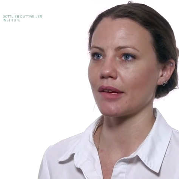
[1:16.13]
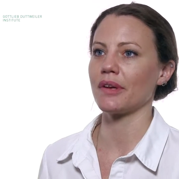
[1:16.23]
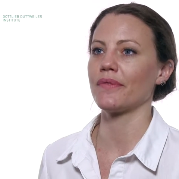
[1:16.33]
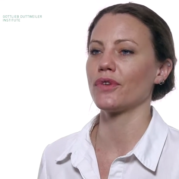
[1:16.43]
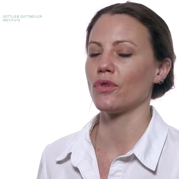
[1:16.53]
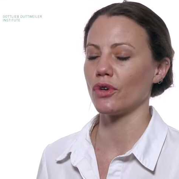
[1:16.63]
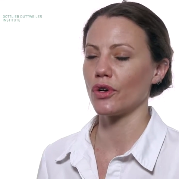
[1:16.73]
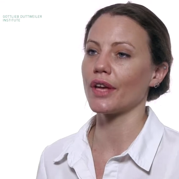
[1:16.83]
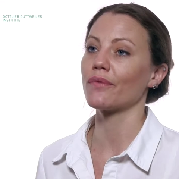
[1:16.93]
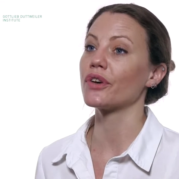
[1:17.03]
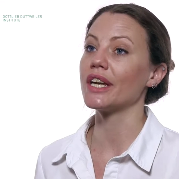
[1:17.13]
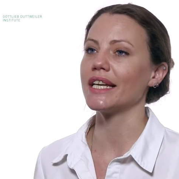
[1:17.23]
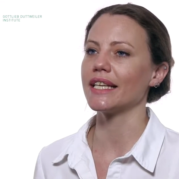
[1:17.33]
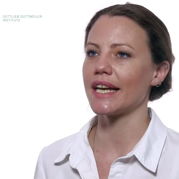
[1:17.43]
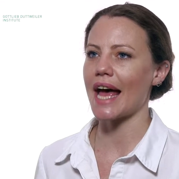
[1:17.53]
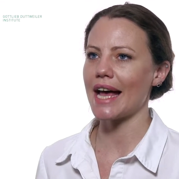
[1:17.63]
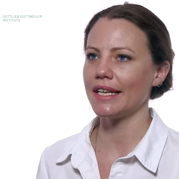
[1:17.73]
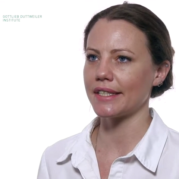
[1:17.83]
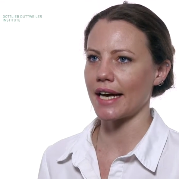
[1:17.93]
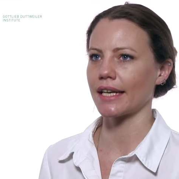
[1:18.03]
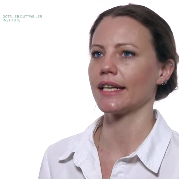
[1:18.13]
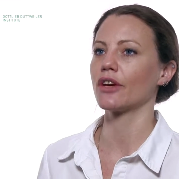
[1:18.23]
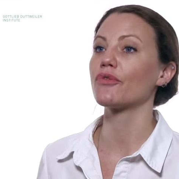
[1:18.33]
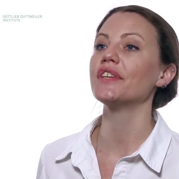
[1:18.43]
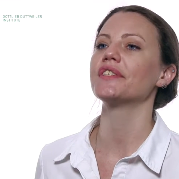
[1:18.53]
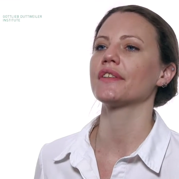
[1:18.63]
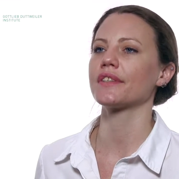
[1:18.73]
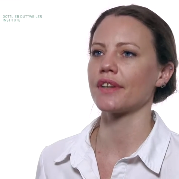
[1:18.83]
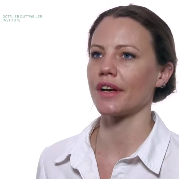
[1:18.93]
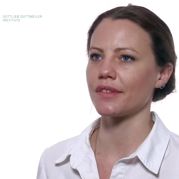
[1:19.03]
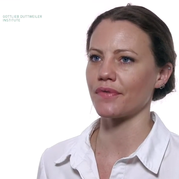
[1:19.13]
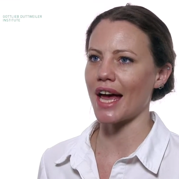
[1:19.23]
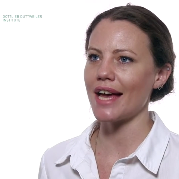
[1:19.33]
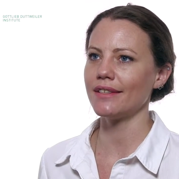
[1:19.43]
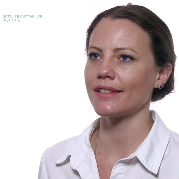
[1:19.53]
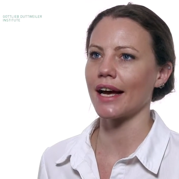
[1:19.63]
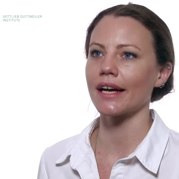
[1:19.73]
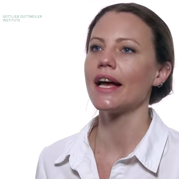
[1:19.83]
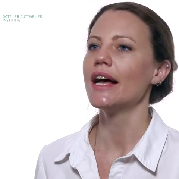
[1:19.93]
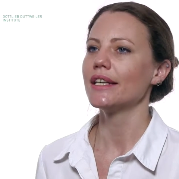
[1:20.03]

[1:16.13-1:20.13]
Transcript: I mean, if you're looking for a needle in a haystack, increasing the size of the haystack